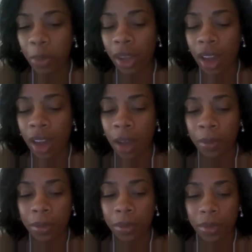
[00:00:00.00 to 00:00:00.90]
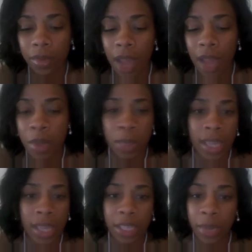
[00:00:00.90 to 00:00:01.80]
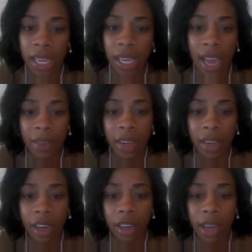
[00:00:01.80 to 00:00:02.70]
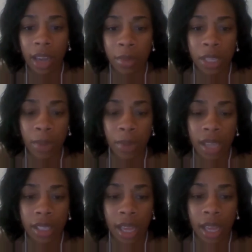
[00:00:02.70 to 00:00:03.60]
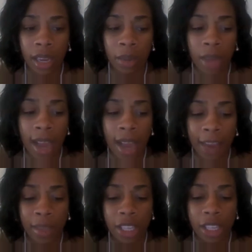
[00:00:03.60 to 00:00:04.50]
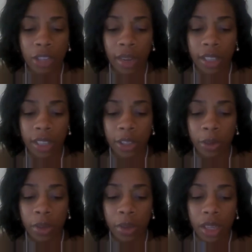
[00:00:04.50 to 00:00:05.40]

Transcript: But um, I'm just blessed to be alive here. I'm just blessed that um, God gave me the strength to